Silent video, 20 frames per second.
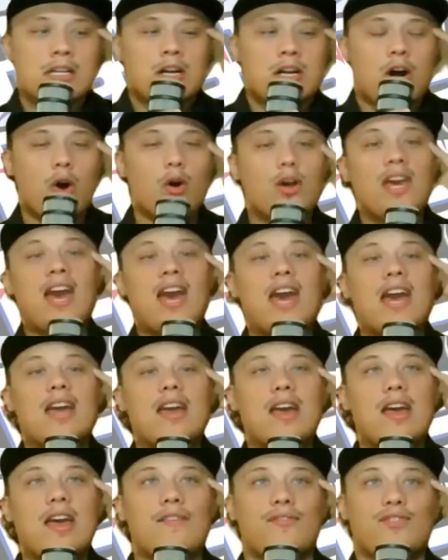okay,
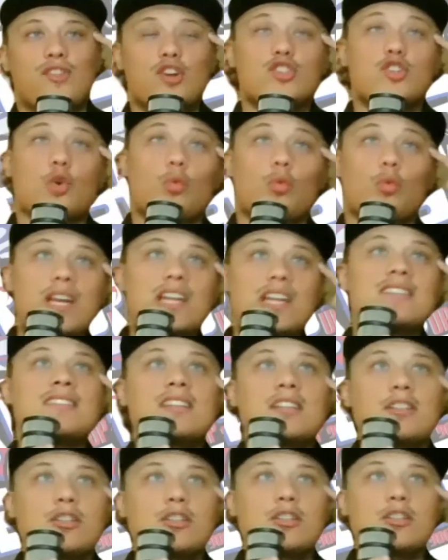if there's a
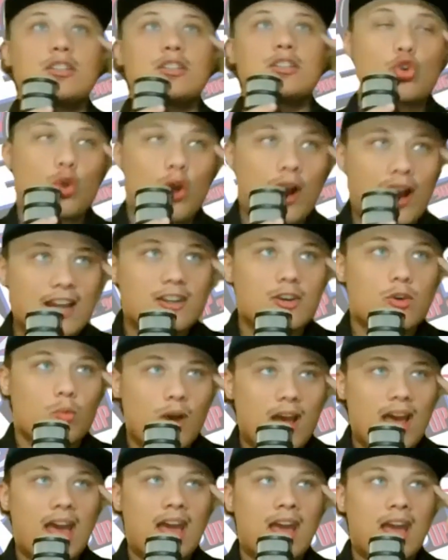reason to trade
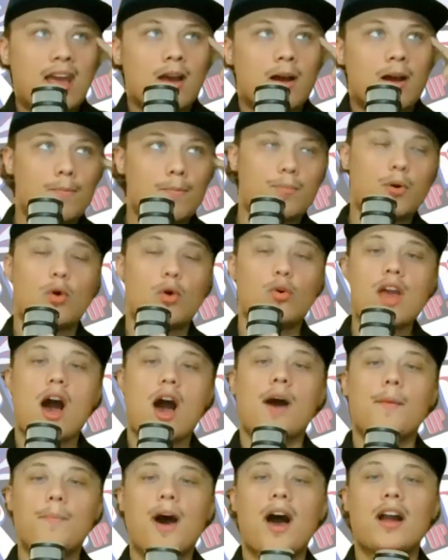away
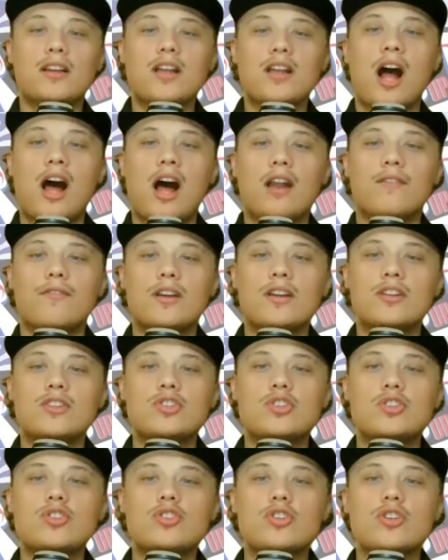Bojan
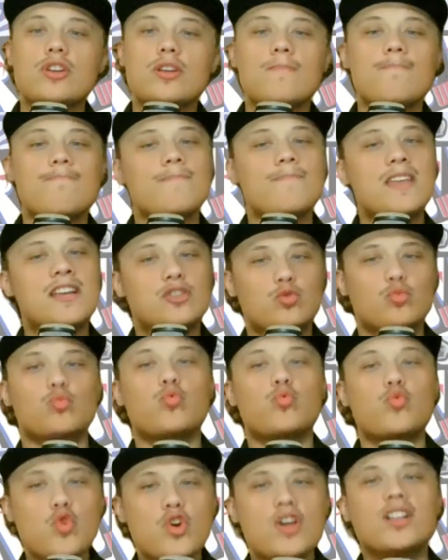Bogdanovic, it's
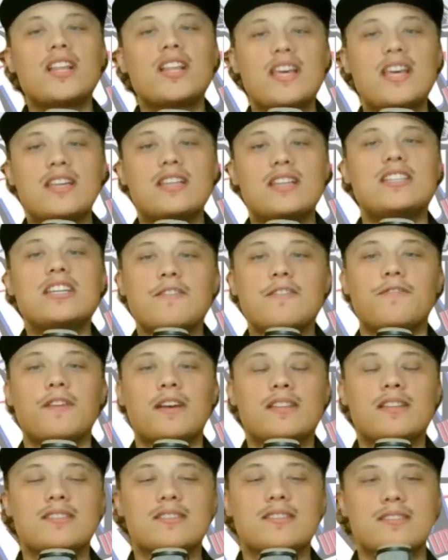really the
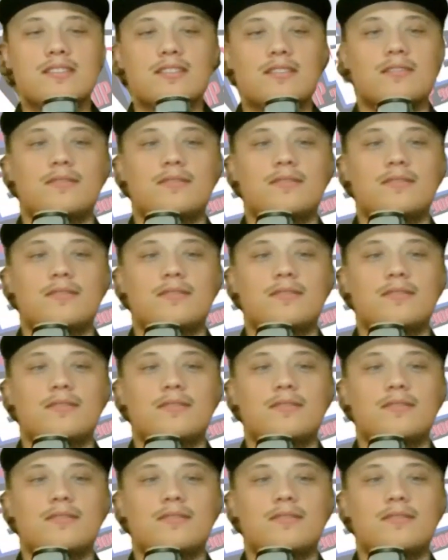defense.